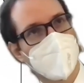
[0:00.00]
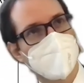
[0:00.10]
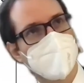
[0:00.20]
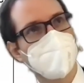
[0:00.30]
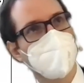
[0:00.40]

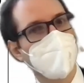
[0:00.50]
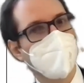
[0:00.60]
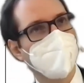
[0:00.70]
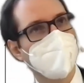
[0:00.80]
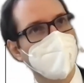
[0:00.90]
This one we've
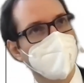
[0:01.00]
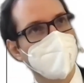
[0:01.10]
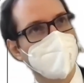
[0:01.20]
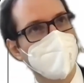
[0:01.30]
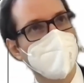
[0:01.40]
seen.
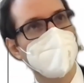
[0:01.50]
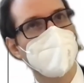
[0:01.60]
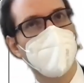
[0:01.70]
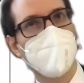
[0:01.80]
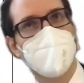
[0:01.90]
This is the
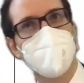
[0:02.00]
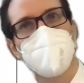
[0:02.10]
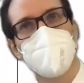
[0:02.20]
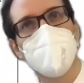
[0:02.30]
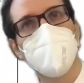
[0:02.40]
one I've
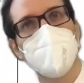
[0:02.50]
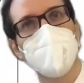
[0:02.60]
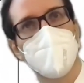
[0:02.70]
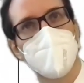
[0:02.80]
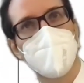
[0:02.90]
showed you
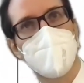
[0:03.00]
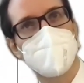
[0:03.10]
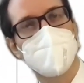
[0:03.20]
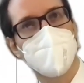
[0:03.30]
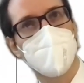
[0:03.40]

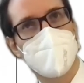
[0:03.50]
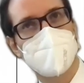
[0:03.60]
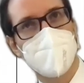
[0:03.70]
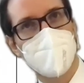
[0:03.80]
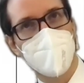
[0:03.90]
in the last
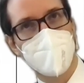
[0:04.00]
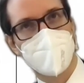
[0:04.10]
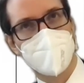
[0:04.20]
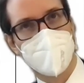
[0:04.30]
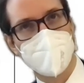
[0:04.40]
hour, right?